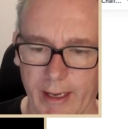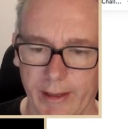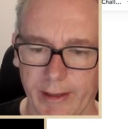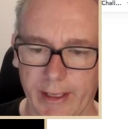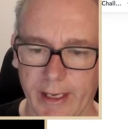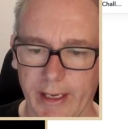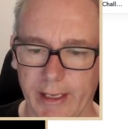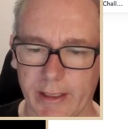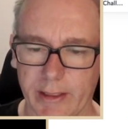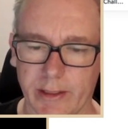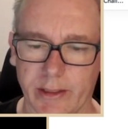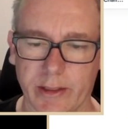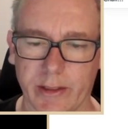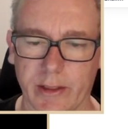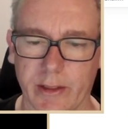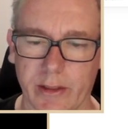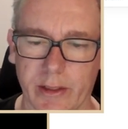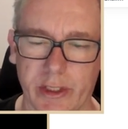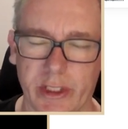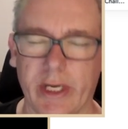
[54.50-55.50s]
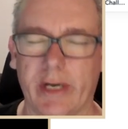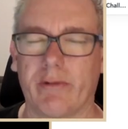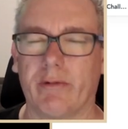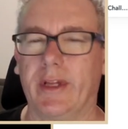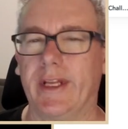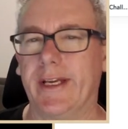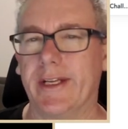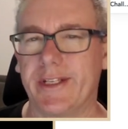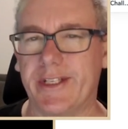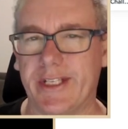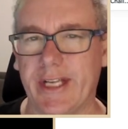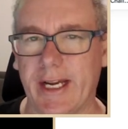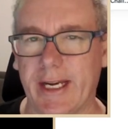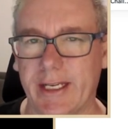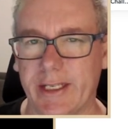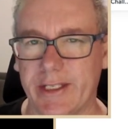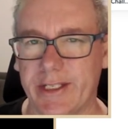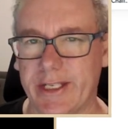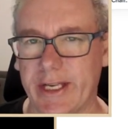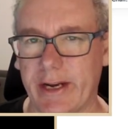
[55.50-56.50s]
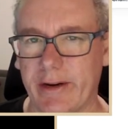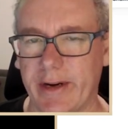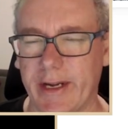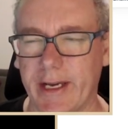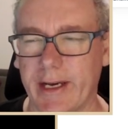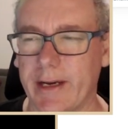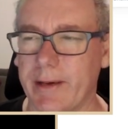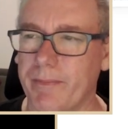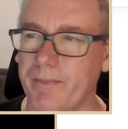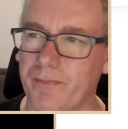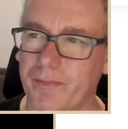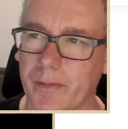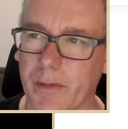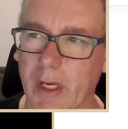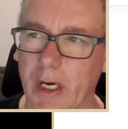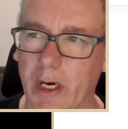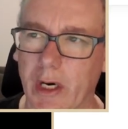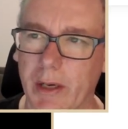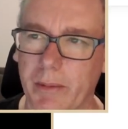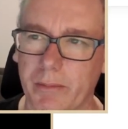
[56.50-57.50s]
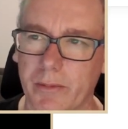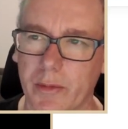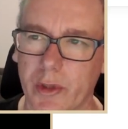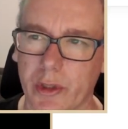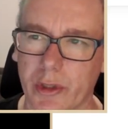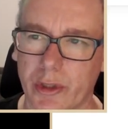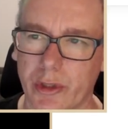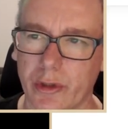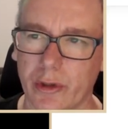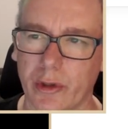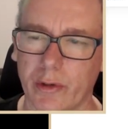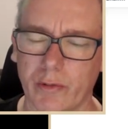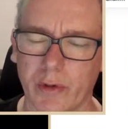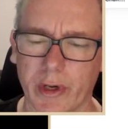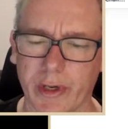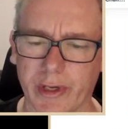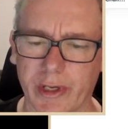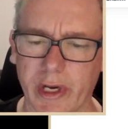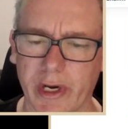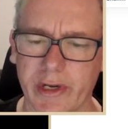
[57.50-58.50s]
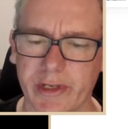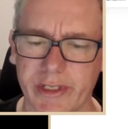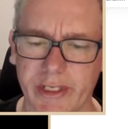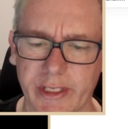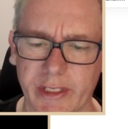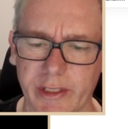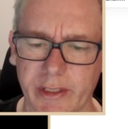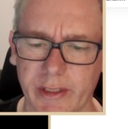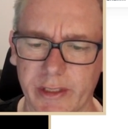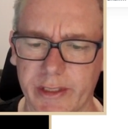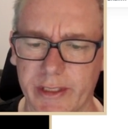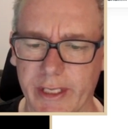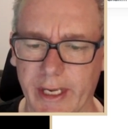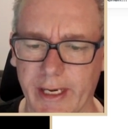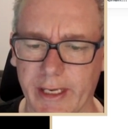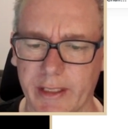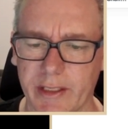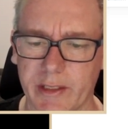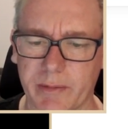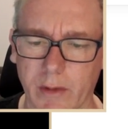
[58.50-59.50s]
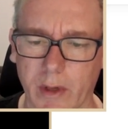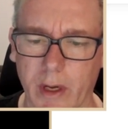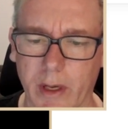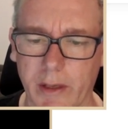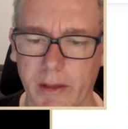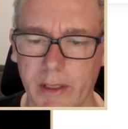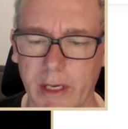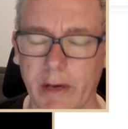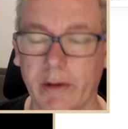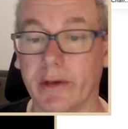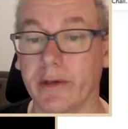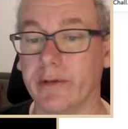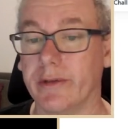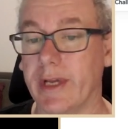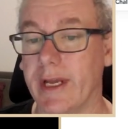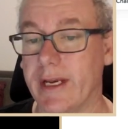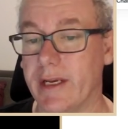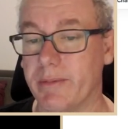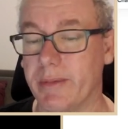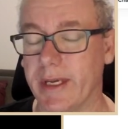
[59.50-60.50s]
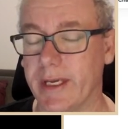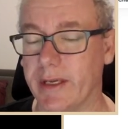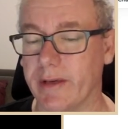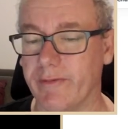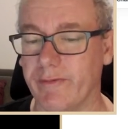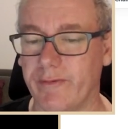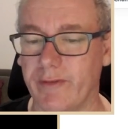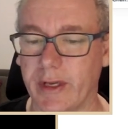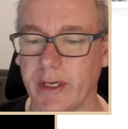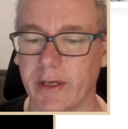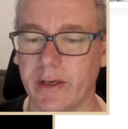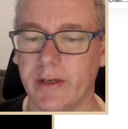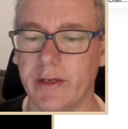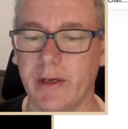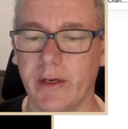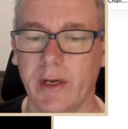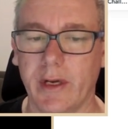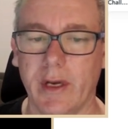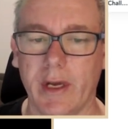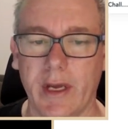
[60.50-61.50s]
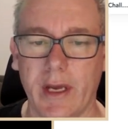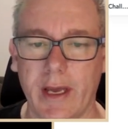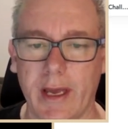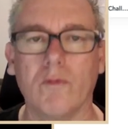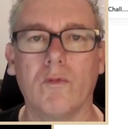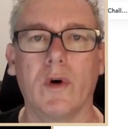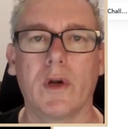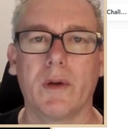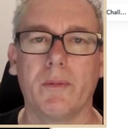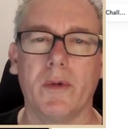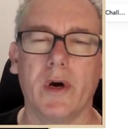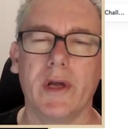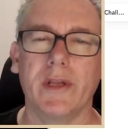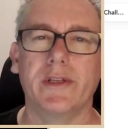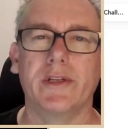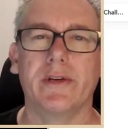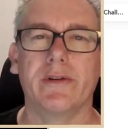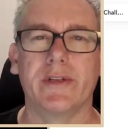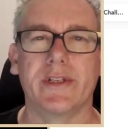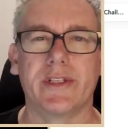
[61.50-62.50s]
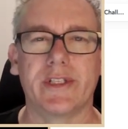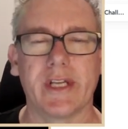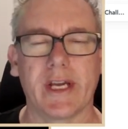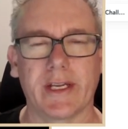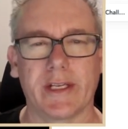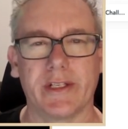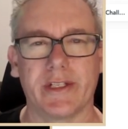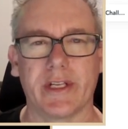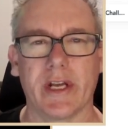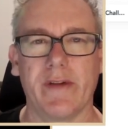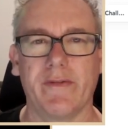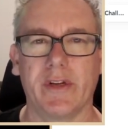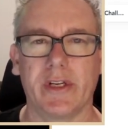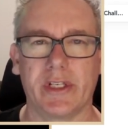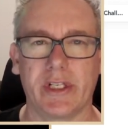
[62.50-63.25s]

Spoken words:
There's generally a settings area. I'm not sure what goes into the settings. I know it'll need to be configured. What I might do is take this over to